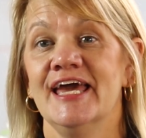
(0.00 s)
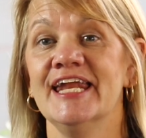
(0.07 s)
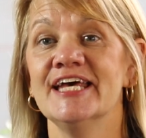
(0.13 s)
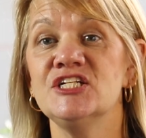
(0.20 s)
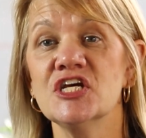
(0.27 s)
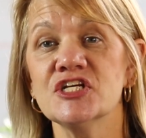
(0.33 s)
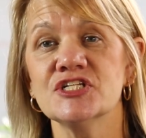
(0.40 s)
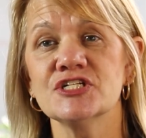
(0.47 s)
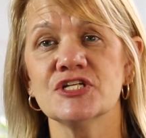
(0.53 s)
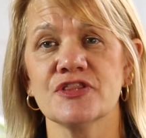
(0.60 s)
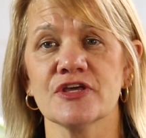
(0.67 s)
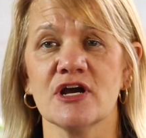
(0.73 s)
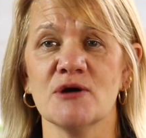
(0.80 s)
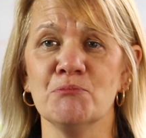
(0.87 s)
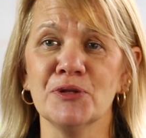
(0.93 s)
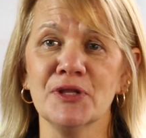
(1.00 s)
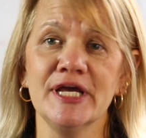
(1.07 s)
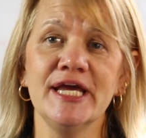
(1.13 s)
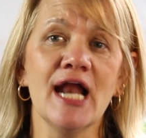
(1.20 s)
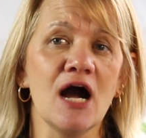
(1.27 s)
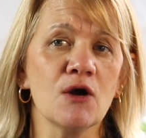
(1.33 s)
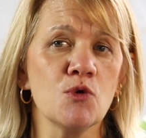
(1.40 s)
In addition to the
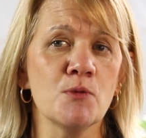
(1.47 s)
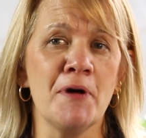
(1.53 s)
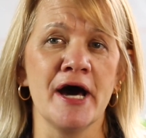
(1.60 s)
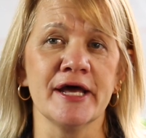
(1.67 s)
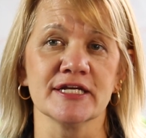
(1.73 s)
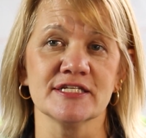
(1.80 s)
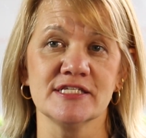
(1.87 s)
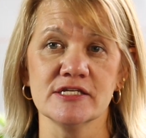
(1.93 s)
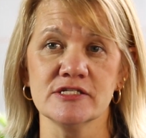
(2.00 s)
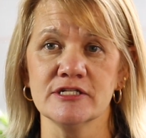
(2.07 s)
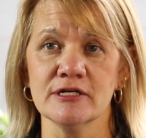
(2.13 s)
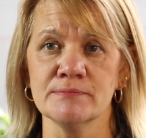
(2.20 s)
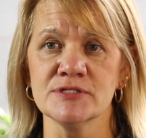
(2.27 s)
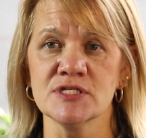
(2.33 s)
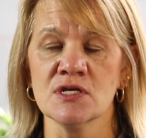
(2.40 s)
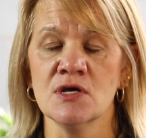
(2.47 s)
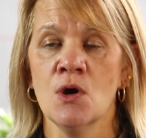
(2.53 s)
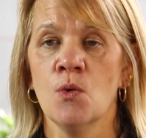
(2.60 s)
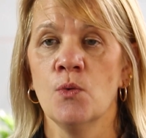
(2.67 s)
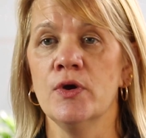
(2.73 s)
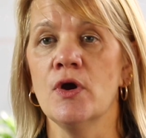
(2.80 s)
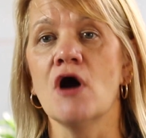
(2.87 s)
complete aquaponic systems,
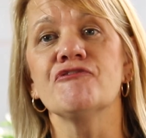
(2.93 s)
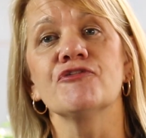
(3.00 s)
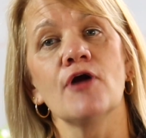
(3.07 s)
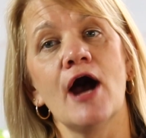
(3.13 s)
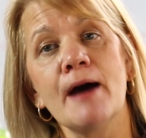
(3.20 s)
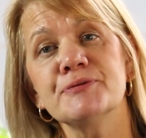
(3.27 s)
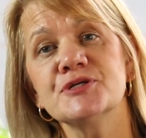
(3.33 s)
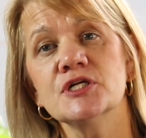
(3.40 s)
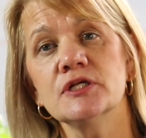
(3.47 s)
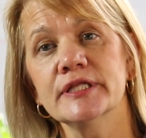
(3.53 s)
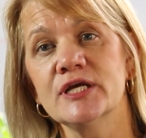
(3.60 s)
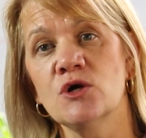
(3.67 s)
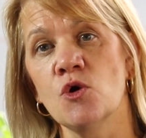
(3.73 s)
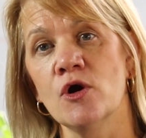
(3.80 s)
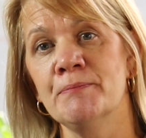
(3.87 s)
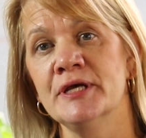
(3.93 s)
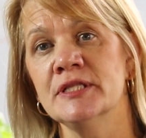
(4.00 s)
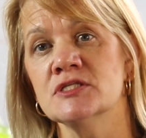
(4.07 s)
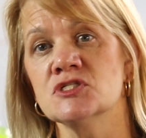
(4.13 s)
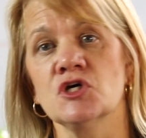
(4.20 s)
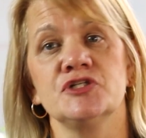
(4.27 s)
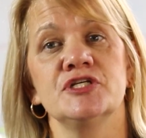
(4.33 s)
we offer optional
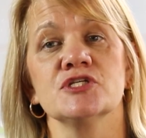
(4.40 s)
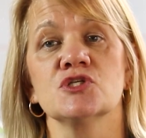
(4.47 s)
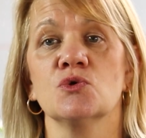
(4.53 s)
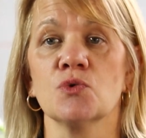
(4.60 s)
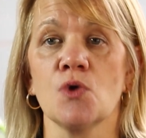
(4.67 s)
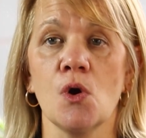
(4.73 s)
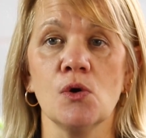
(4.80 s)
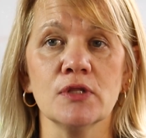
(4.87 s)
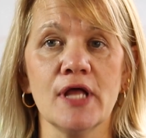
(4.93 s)
equipment such as grow